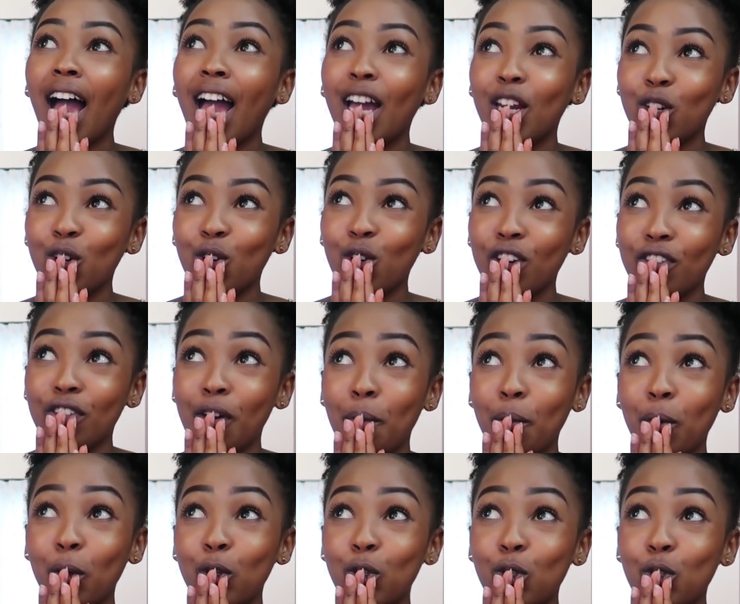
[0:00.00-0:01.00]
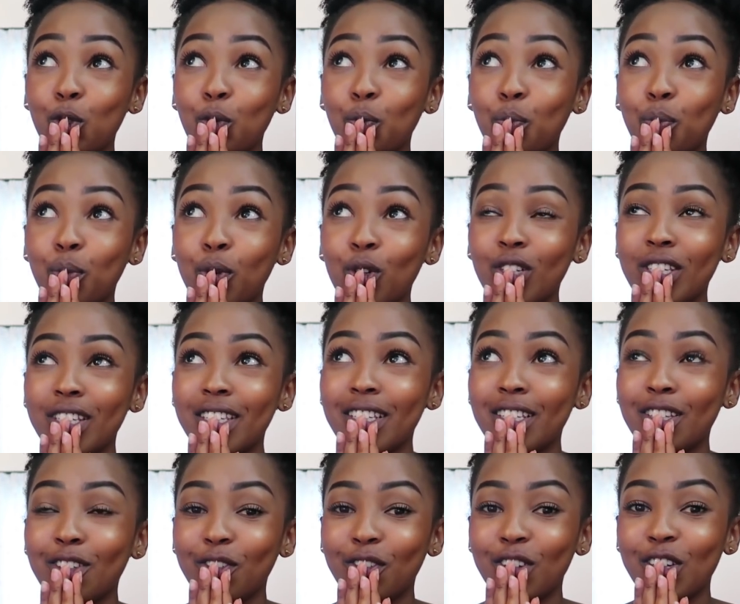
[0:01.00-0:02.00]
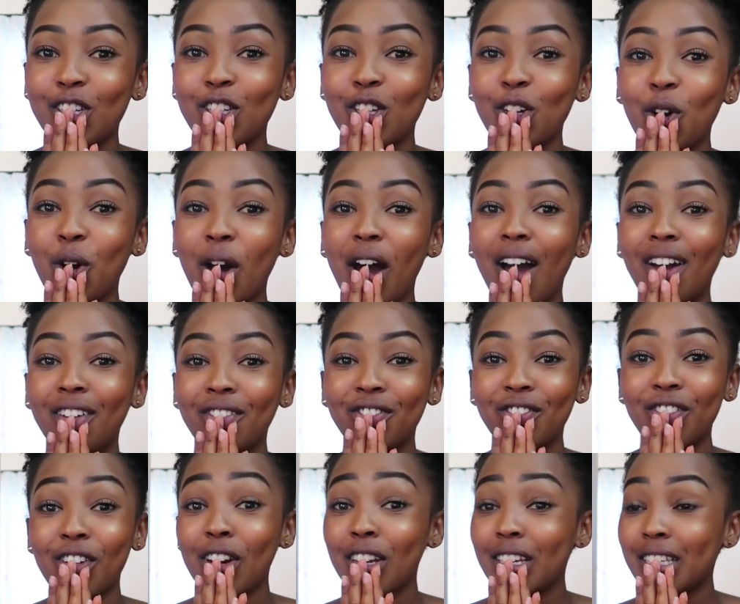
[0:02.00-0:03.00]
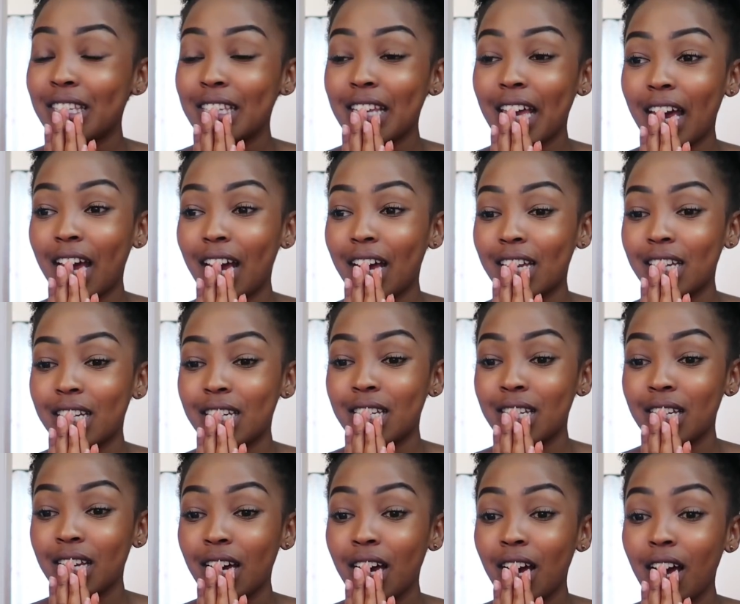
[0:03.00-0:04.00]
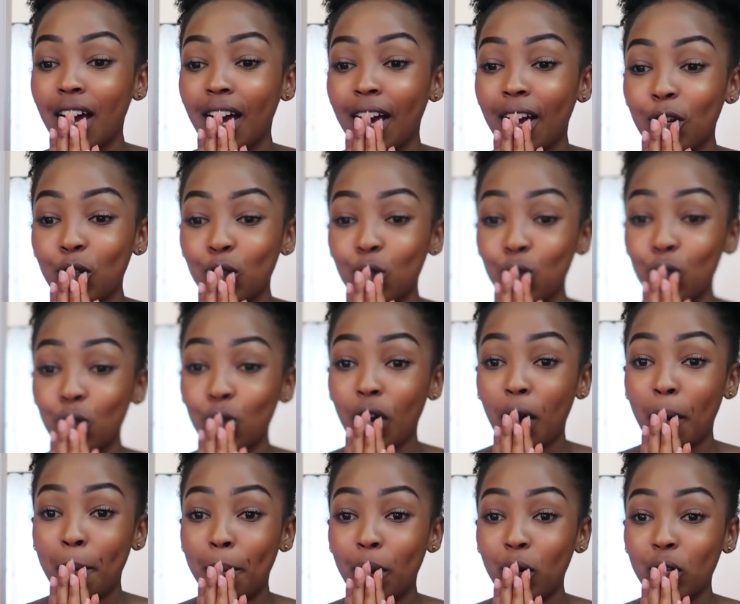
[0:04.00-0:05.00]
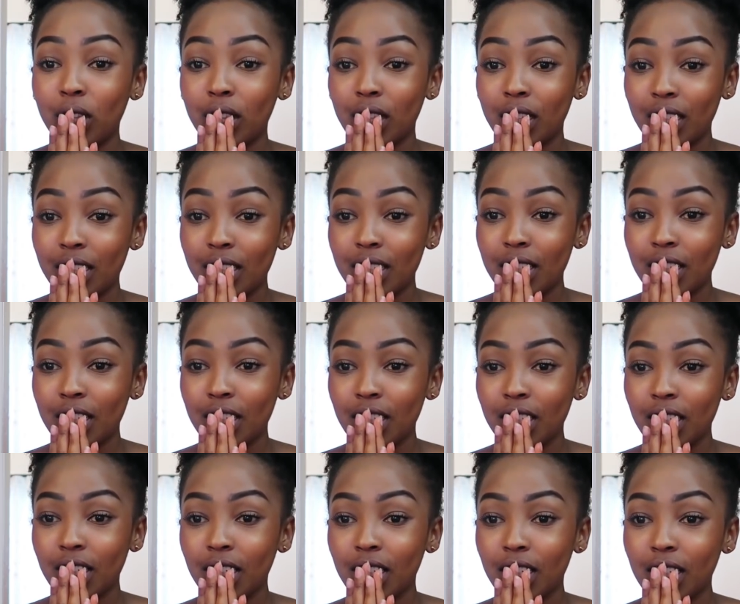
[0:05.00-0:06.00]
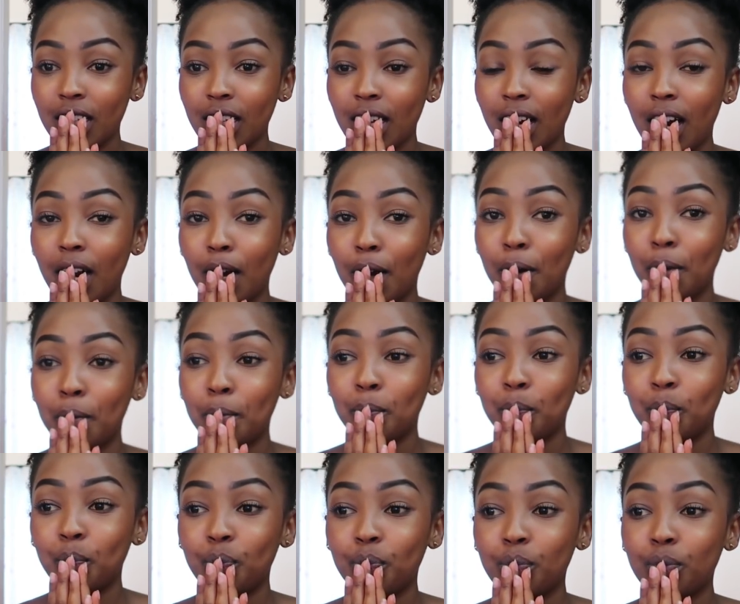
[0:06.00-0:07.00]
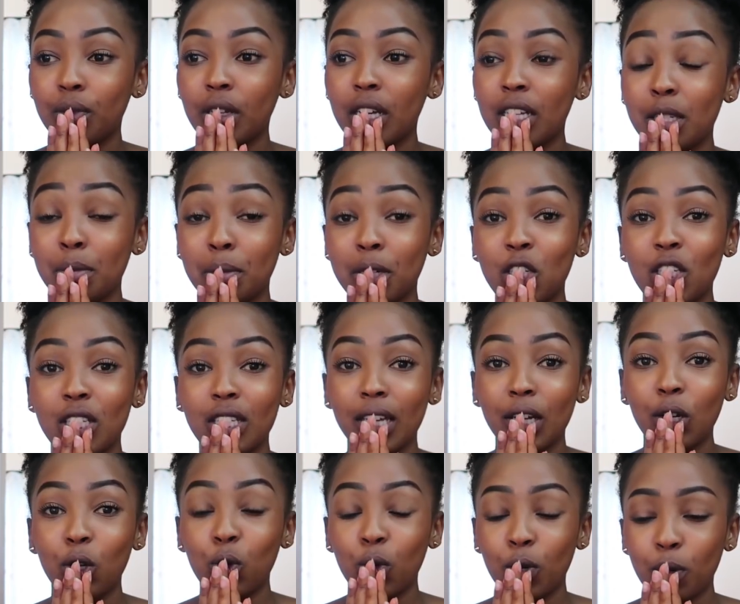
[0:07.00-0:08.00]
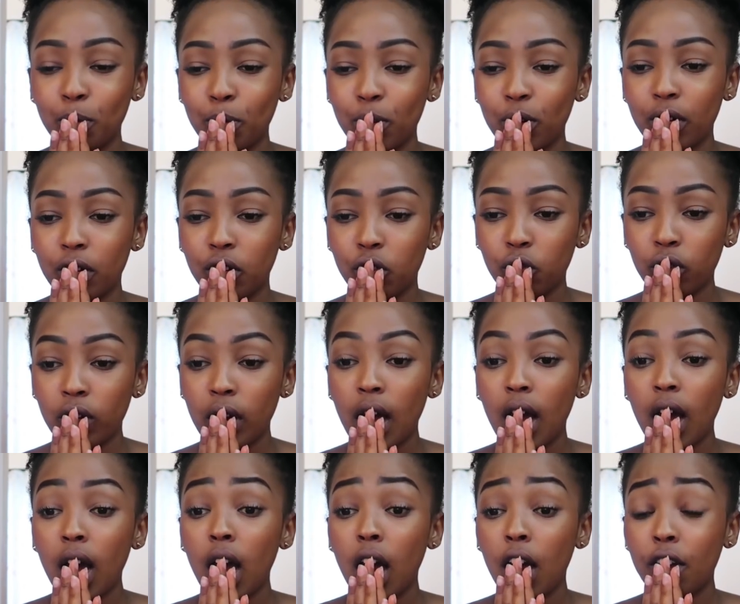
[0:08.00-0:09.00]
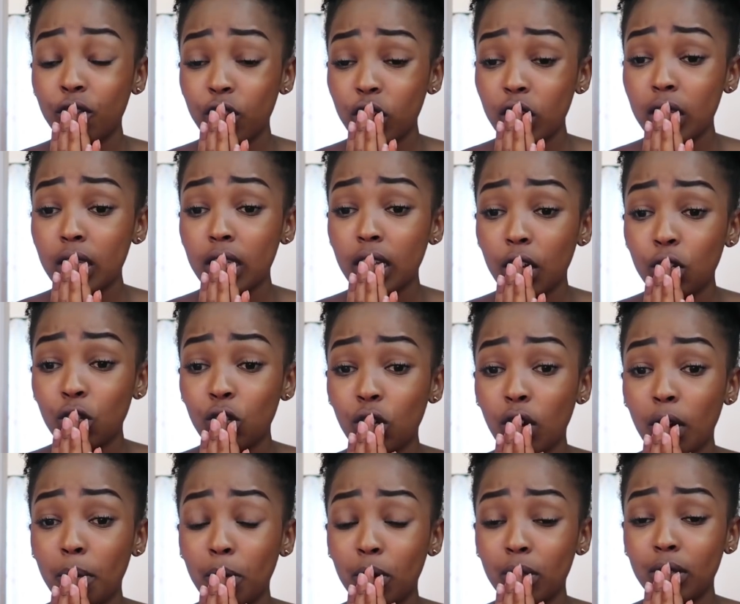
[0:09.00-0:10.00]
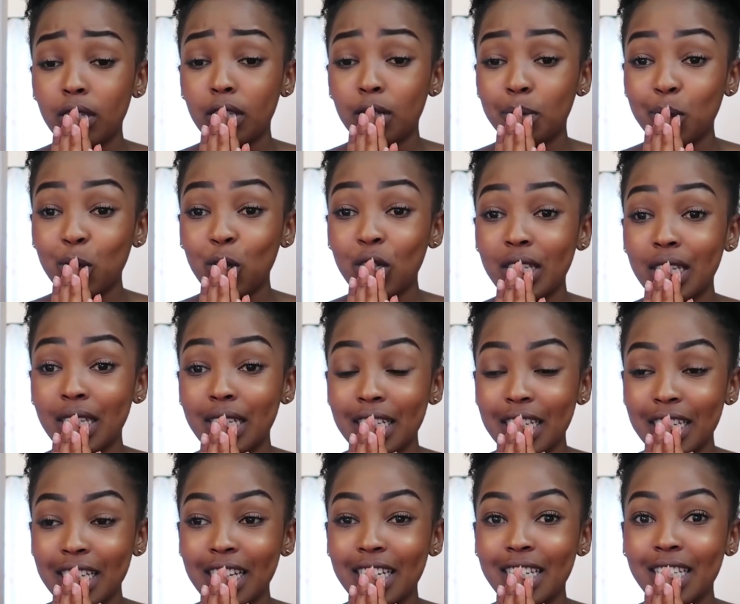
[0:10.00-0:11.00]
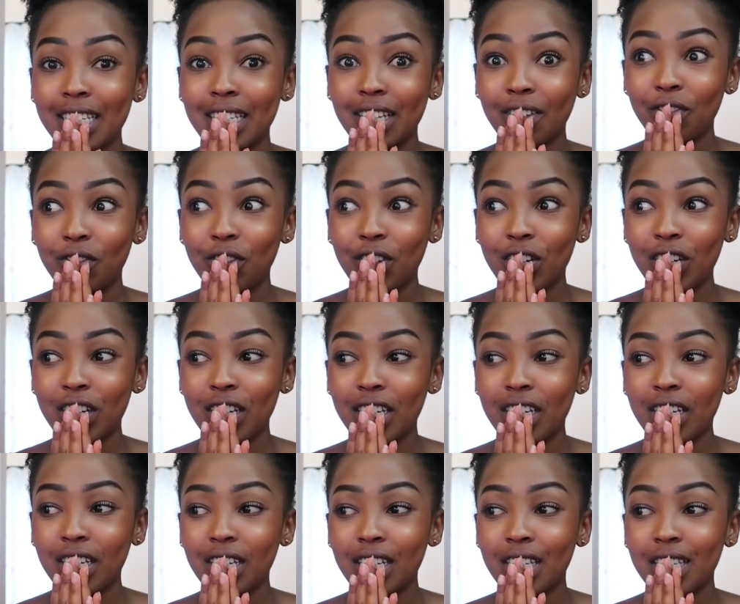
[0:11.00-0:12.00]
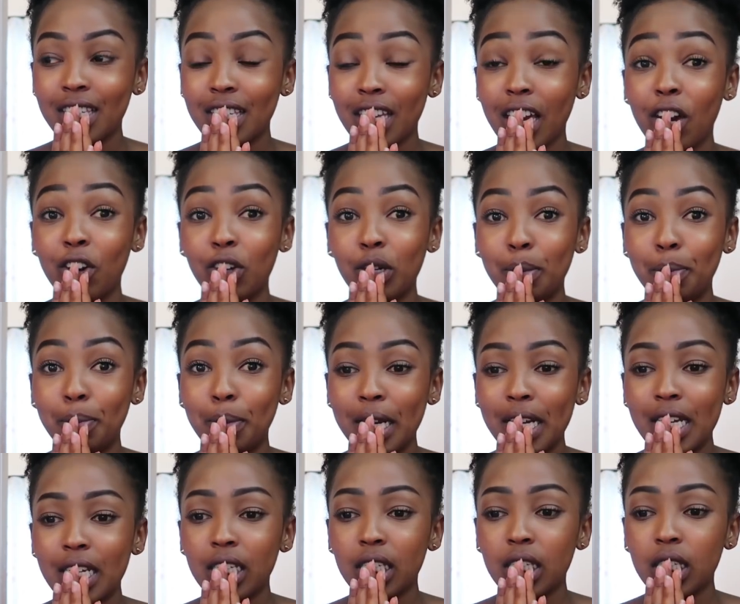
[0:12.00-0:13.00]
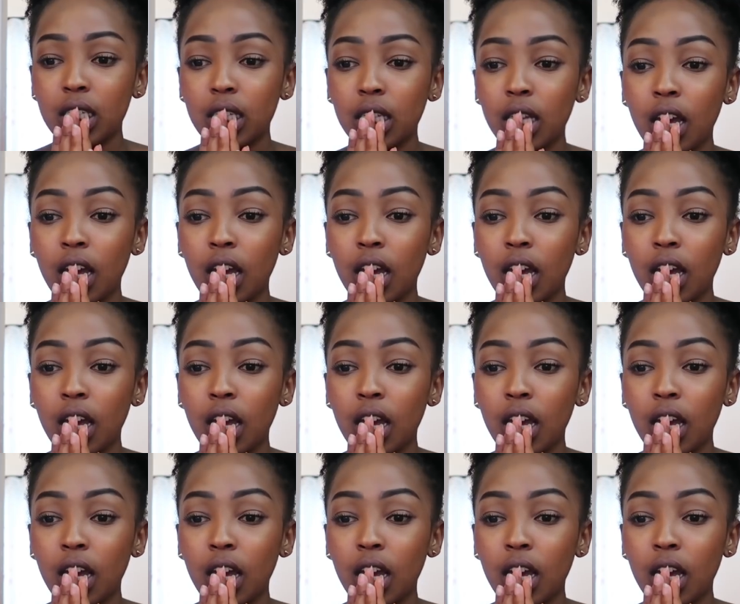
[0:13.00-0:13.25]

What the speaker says: I don't know if I'm going to post this video. I'm very scared to talk about this. As much as I look brave, I'm very scared to talk about this because the internet is a very scary place.